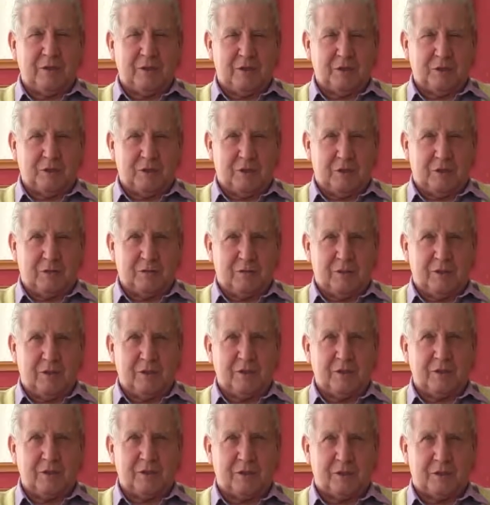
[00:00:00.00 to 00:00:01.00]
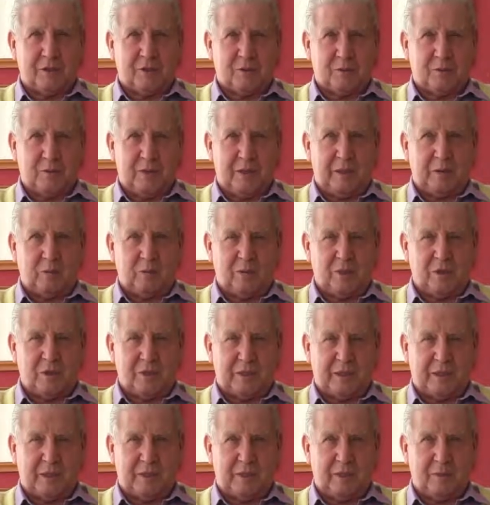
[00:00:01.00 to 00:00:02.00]
little children in the 6th grade one
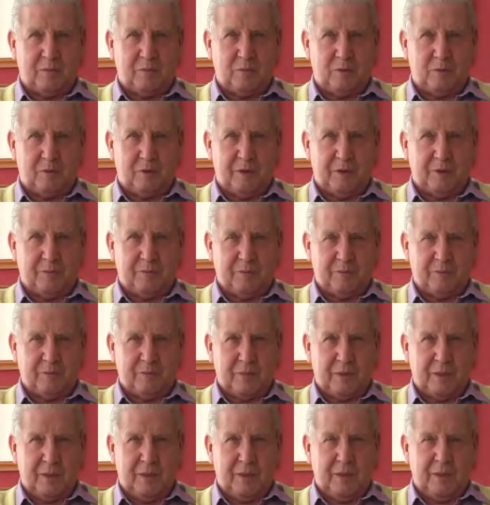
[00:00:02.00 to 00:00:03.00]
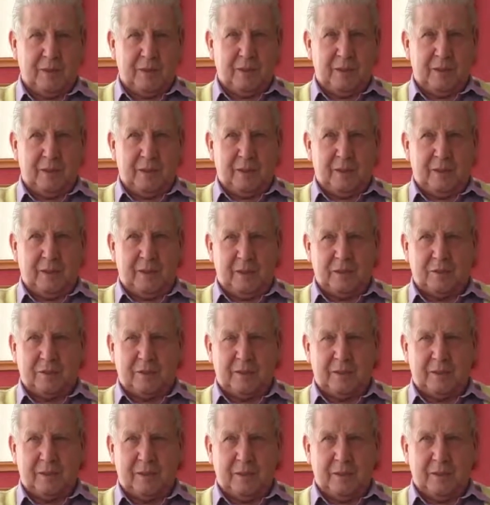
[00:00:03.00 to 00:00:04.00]
Saturday morning. And they
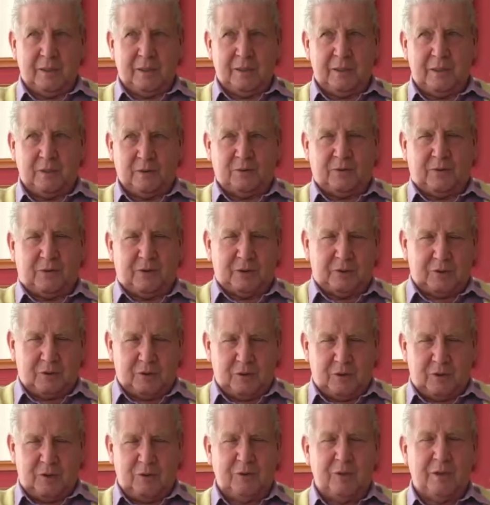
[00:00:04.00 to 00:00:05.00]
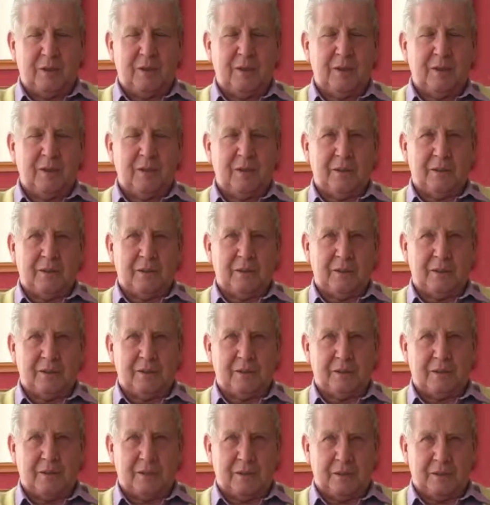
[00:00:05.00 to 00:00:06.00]
said, "This Father Girzone?" I
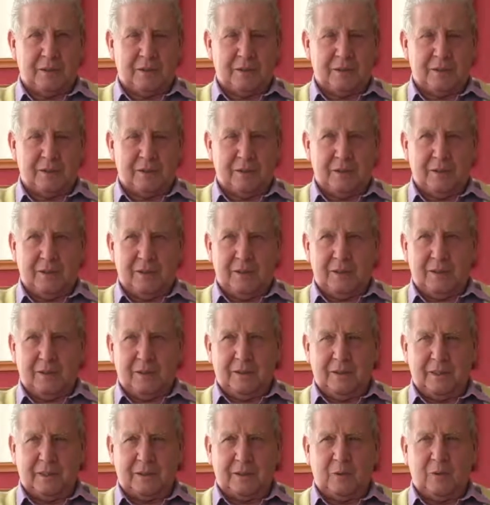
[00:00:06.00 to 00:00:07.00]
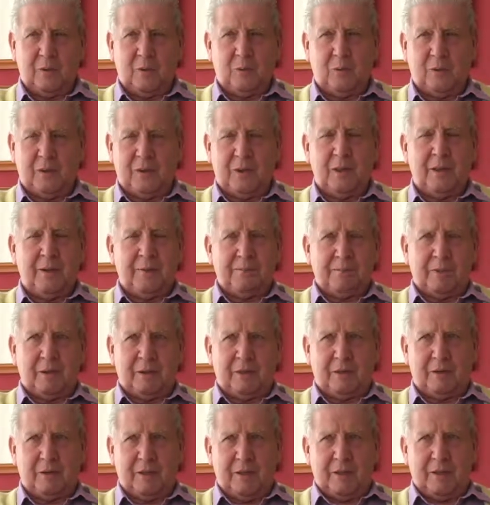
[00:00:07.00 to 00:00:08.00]
said, "Yes." They said, "Well,
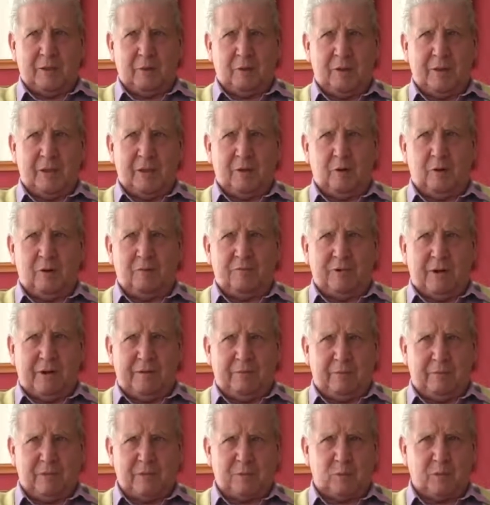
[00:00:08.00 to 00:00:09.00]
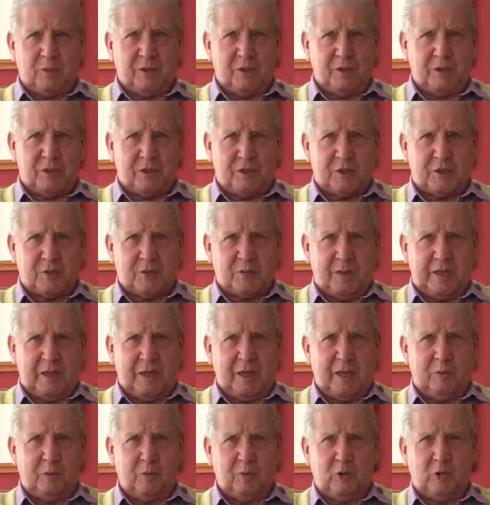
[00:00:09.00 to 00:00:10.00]
there are 5 of us. We're in the 6th
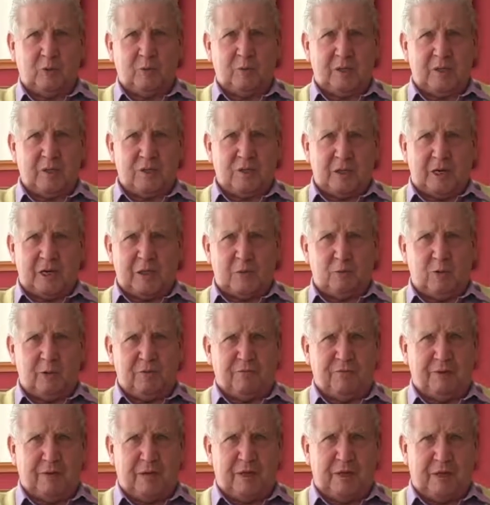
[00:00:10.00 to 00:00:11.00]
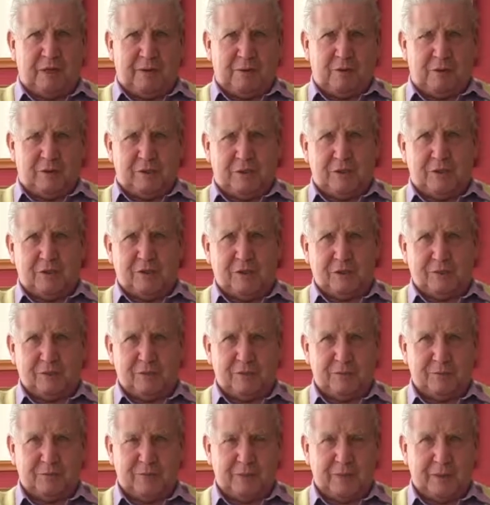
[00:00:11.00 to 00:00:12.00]
grade. We all read Joshua. We fell in love with
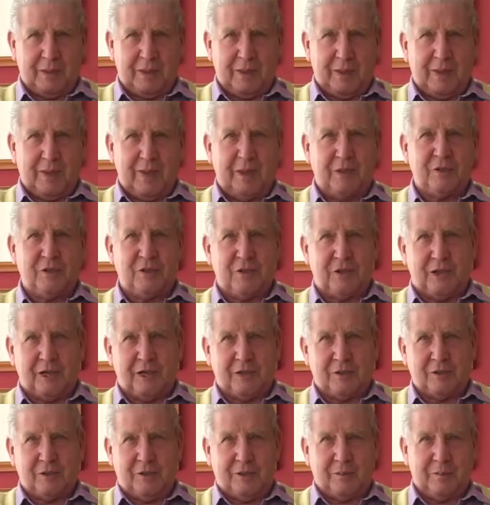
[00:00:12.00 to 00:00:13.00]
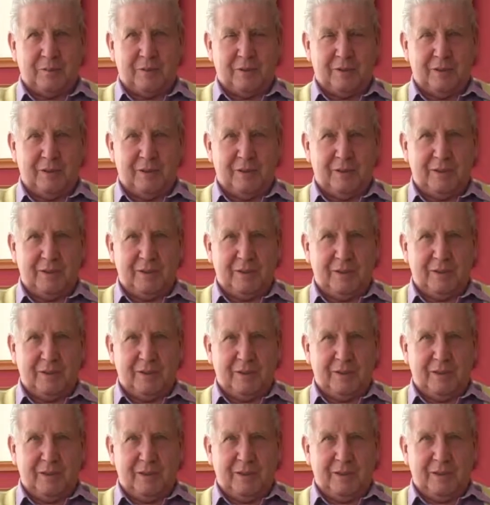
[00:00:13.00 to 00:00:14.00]
Jesus." And she hangs up.
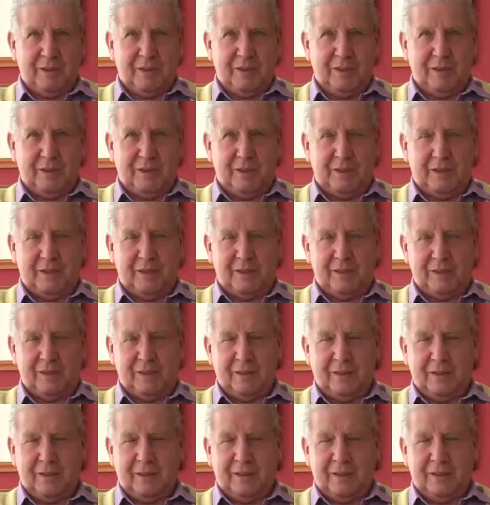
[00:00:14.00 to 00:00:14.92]
And